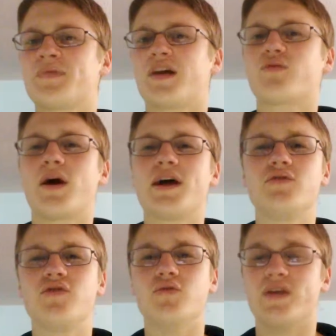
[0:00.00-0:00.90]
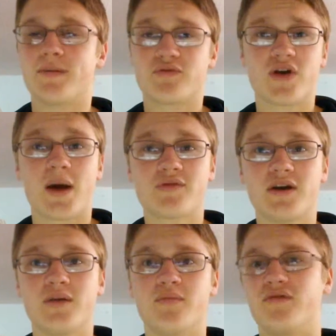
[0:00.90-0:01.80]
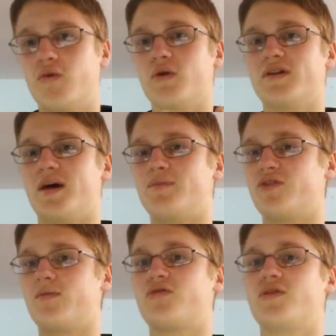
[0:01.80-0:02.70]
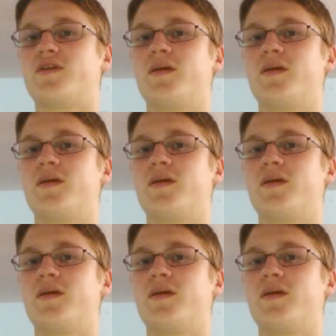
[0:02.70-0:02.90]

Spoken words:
That's why you do depth drops before depth jumps,